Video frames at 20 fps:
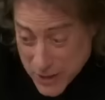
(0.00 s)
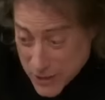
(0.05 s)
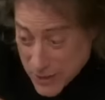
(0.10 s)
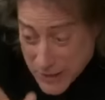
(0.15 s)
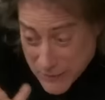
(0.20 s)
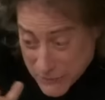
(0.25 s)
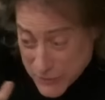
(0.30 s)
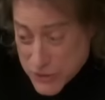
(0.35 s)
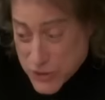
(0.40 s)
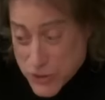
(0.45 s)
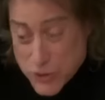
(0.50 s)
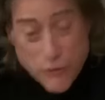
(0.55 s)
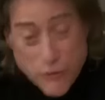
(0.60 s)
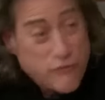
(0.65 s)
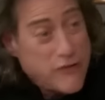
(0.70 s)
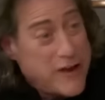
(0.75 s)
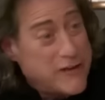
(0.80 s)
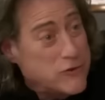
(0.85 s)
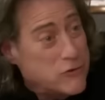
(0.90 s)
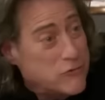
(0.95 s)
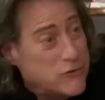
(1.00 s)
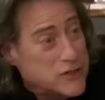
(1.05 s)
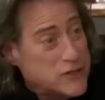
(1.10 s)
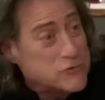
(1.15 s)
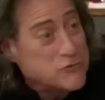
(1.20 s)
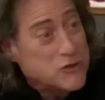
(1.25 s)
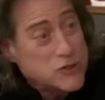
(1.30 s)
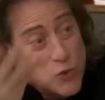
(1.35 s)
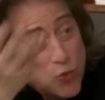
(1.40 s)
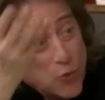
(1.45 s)
Yeah, this is your favorite
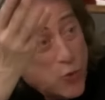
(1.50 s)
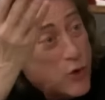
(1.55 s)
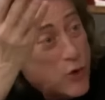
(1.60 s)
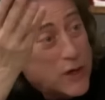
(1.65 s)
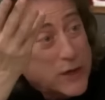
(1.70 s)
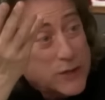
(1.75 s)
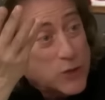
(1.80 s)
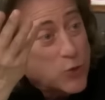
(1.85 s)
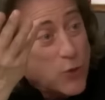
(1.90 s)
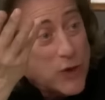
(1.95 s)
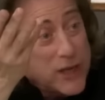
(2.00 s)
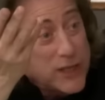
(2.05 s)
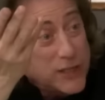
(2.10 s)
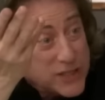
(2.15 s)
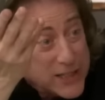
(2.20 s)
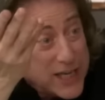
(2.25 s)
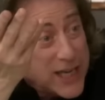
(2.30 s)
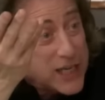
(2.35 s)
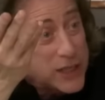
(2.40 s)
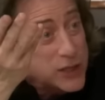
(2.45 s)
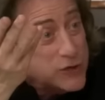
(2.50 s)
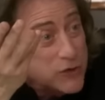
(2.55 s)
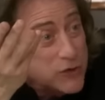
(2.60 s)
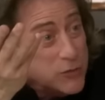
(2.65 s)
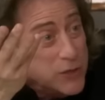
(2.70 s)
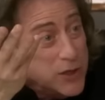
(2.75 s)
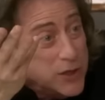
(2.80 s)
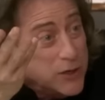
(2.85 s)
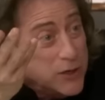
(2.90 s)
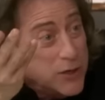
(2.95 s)
restaurant. You work 20 seconds
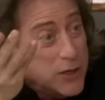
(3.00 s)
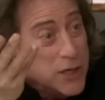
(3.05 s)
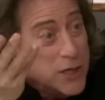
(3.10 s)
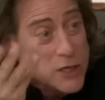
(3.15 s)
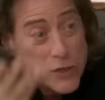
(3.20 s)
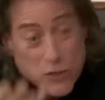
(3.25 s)
from here.